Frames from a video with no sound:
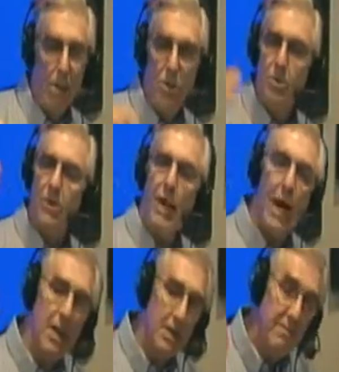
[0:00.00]
to
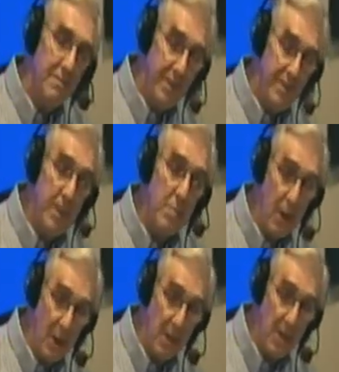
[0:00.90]
provide 50
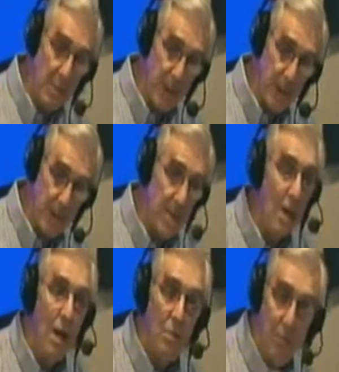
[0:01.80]
parking spaces
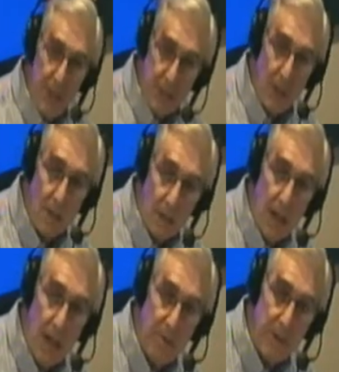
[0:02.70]
based on what
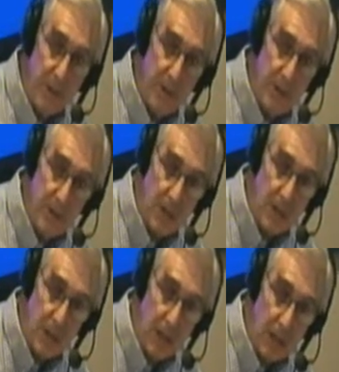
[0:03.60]
Adrienne has just
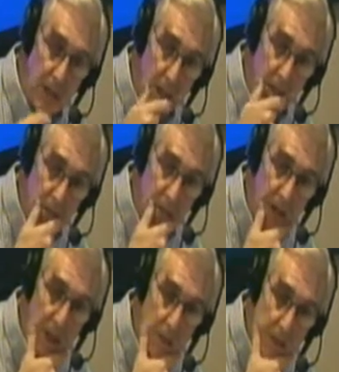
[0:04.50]
explained this
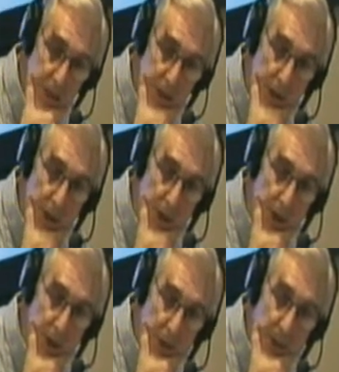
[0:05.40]
development
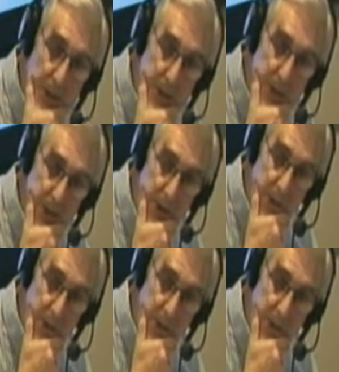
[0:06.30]
criterion to